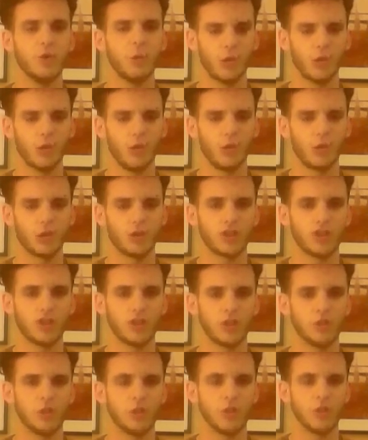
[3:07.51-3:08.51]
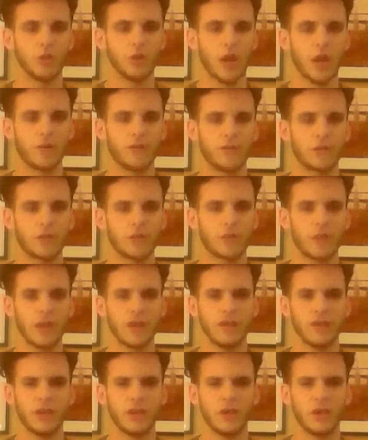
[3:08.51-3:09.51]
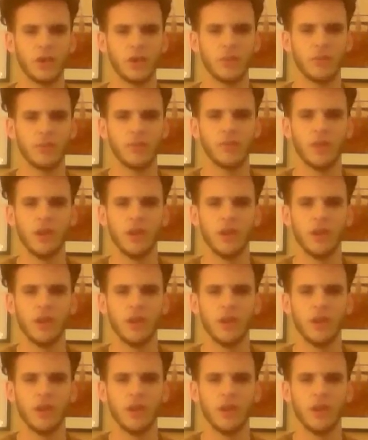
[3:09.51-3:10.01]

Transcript: we're going to tell you what you have to spend it on.